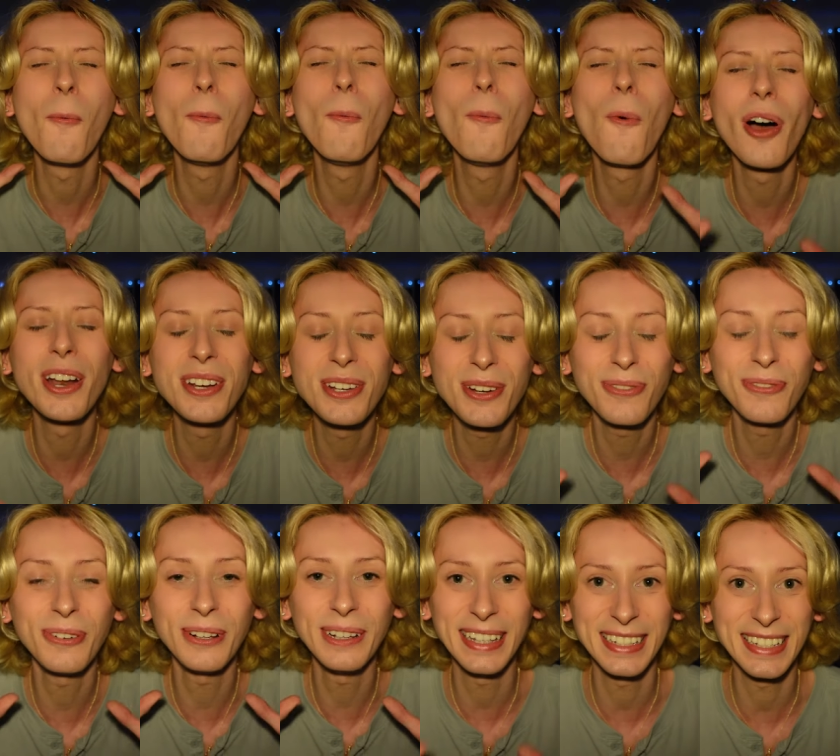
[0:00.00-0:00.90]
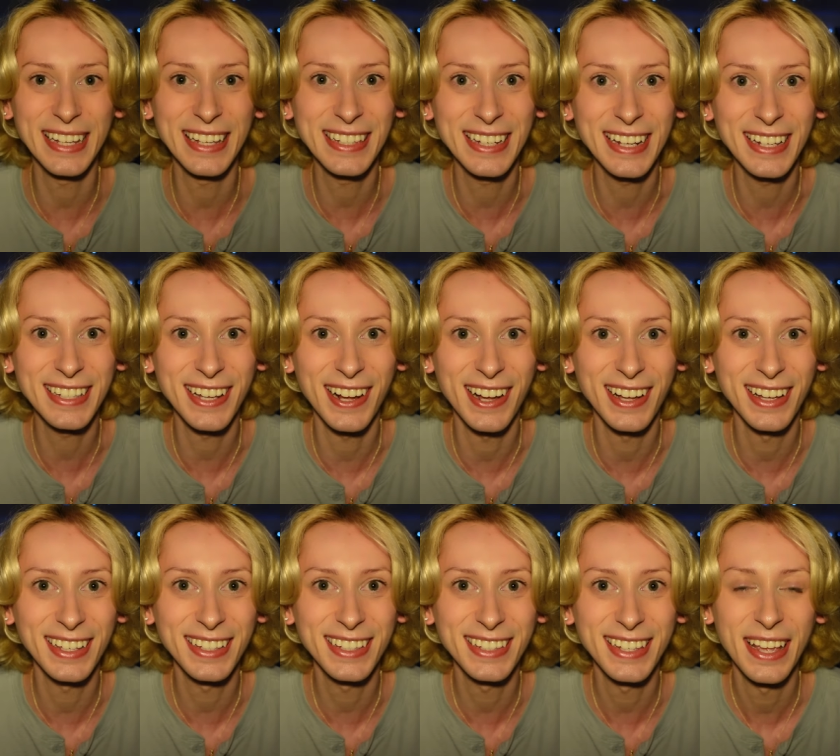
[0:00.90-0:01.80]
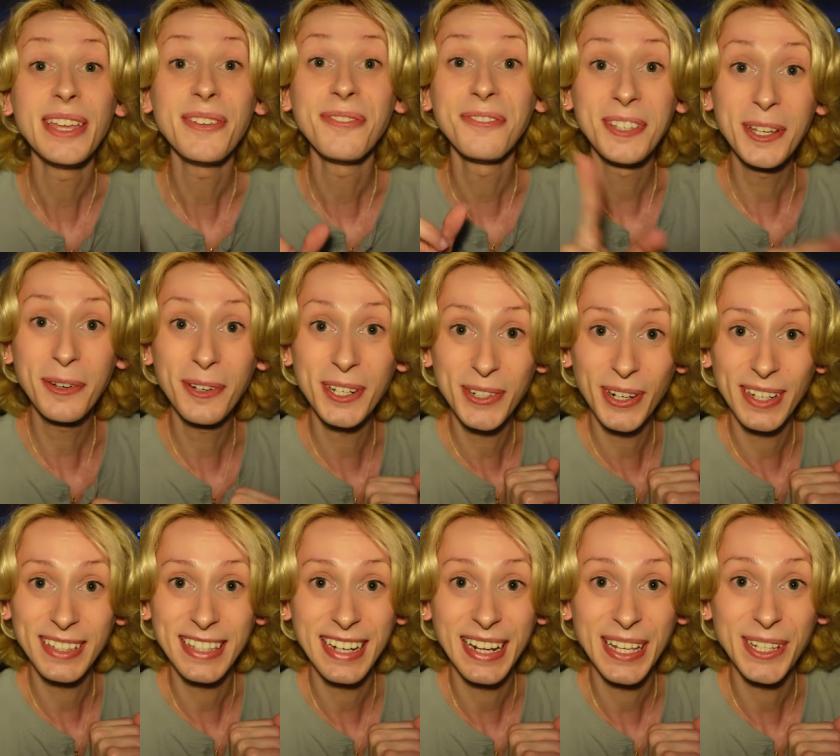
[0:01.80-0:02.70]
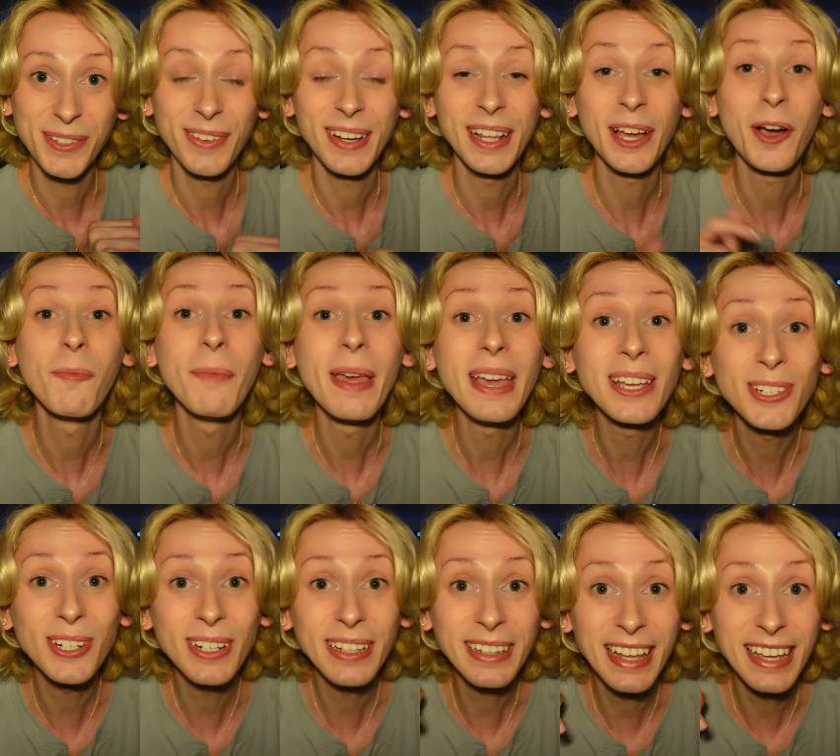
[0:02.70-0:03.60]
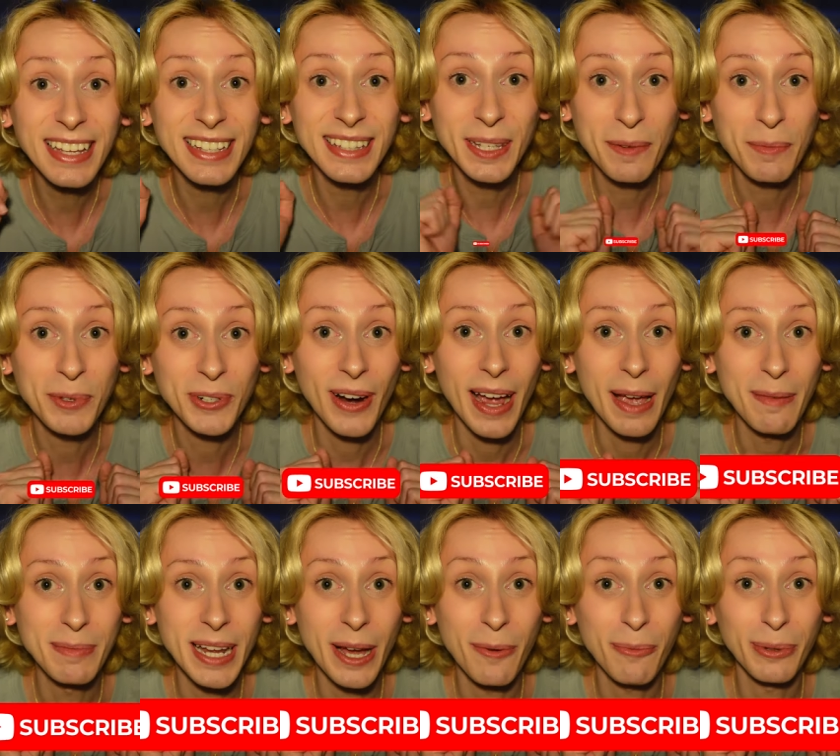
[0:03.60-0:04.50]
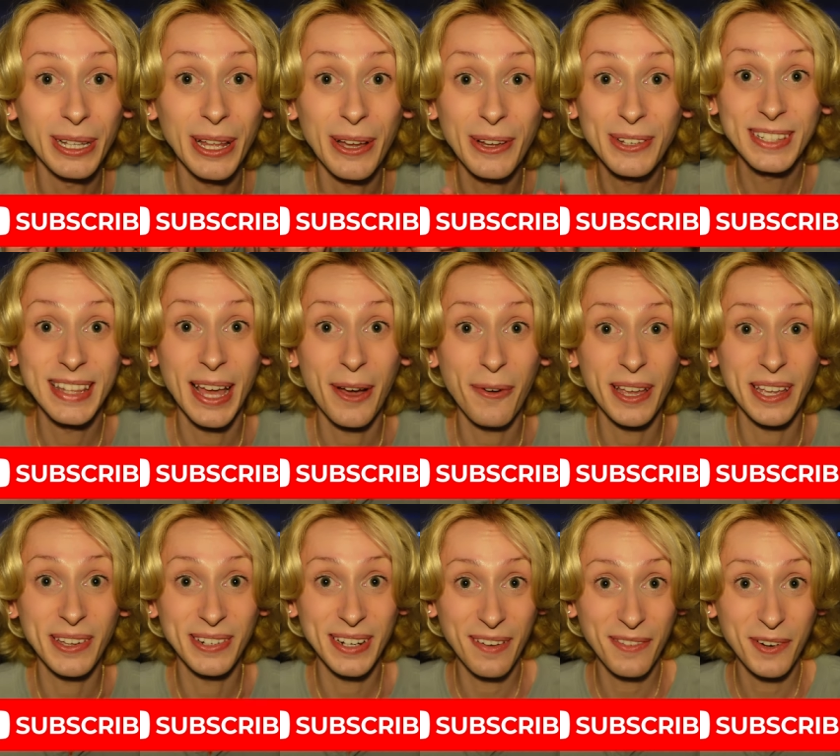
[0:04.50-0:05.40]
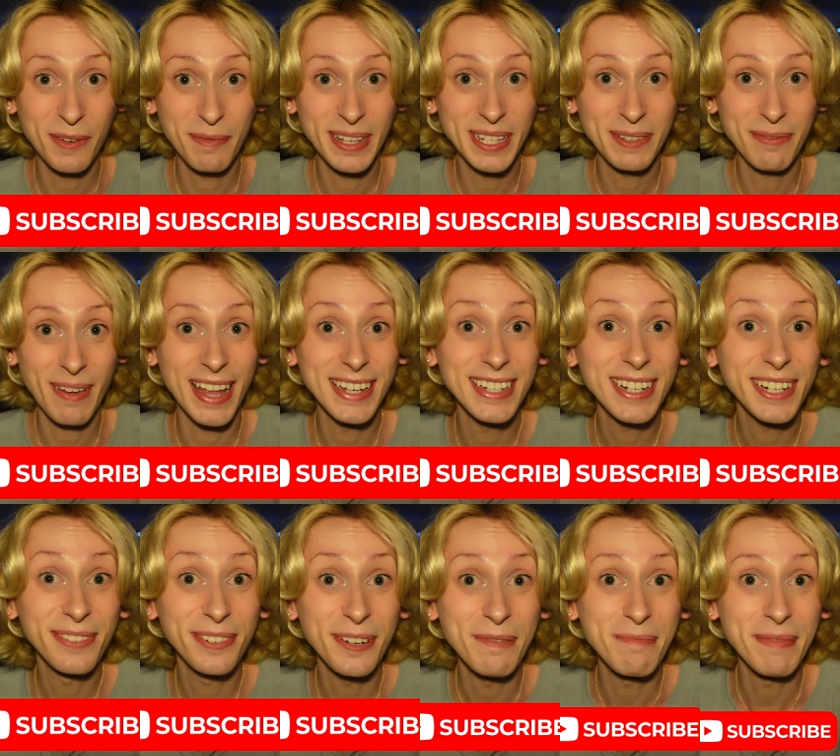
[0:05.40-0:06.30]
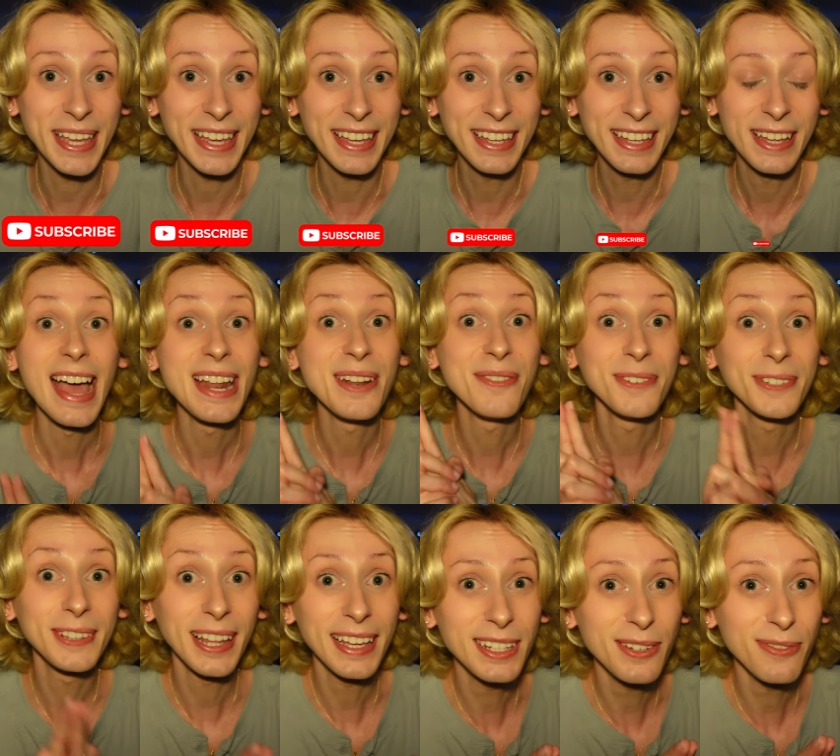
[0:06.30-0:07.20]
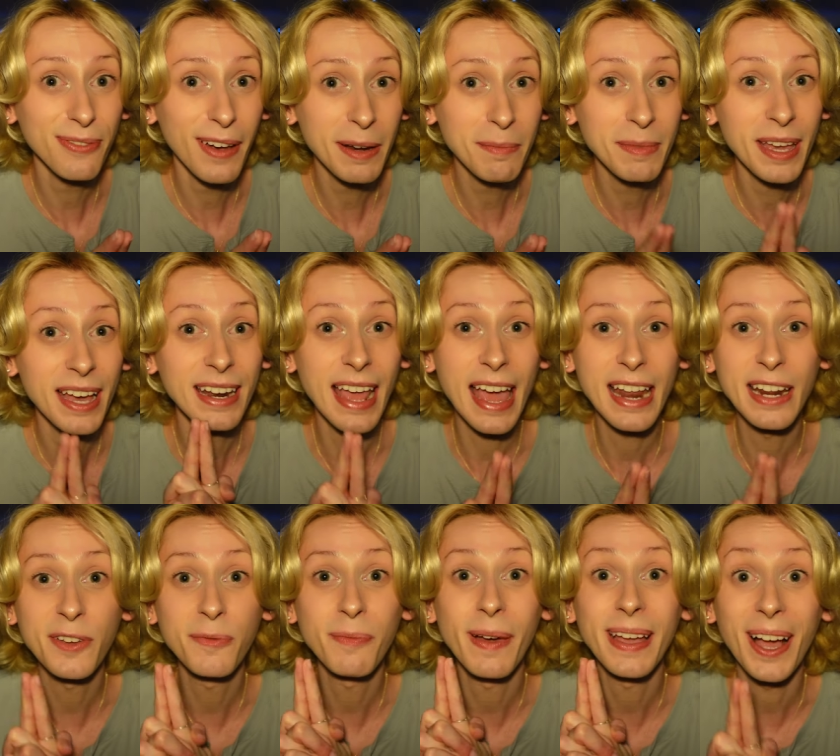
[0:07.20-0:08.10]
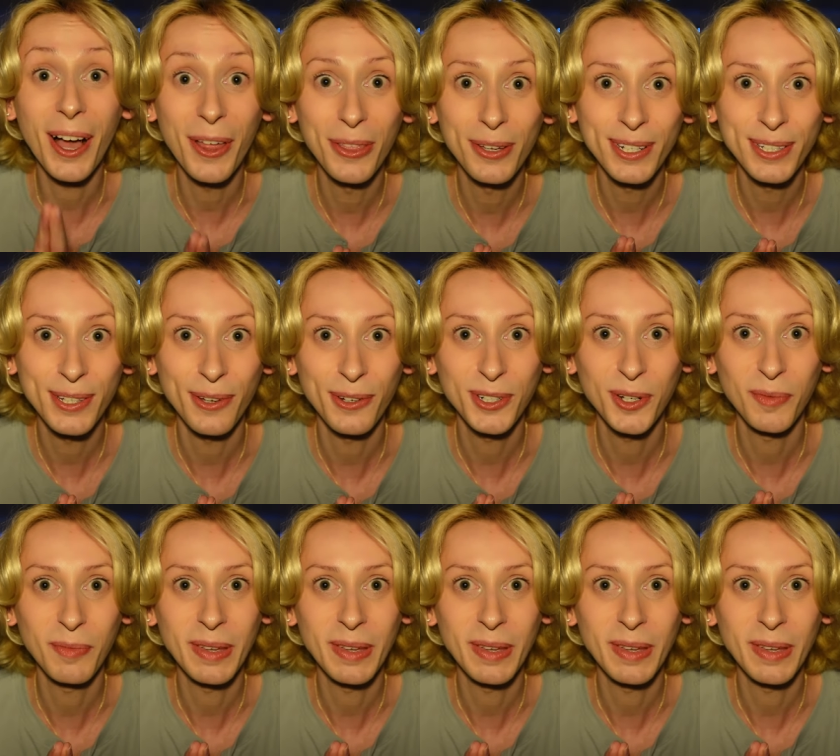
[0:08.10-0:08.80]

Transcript: wonderful Disney songs. If you enjoyed today's video, make sure to like and subscribe down below so that way you never miss magic from me. And if you'd like to find me on any of my other social